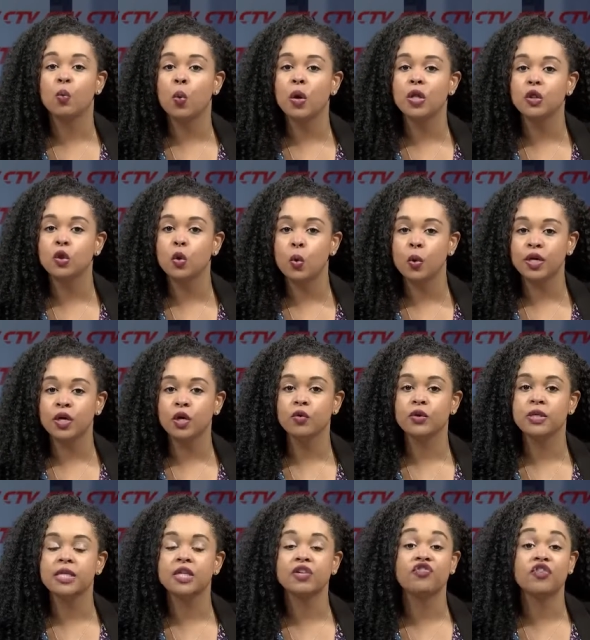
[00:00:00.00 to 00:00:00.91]
One lawyer
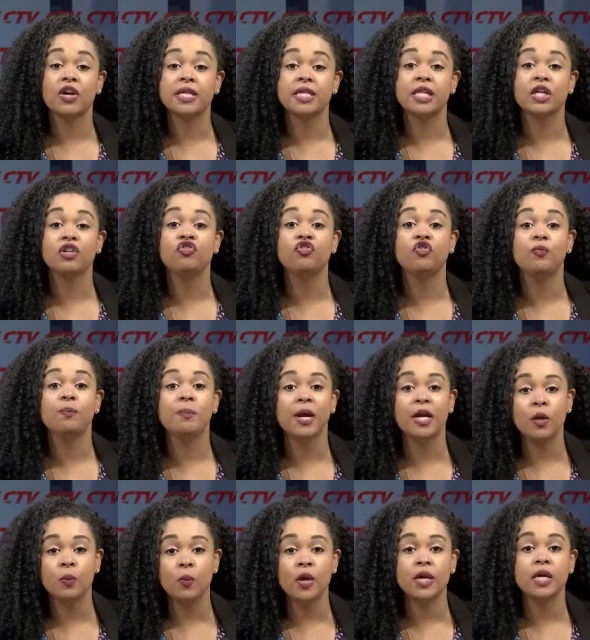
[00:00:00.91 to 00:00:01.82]
suggests that you
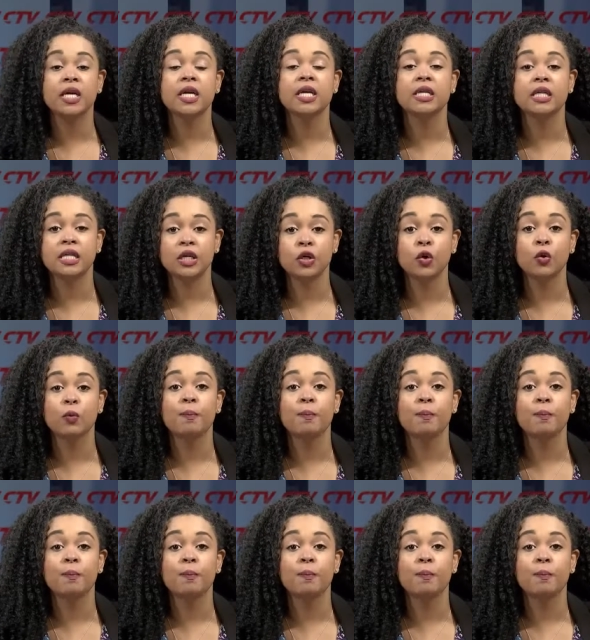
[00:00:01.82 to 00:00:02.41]
might want to consider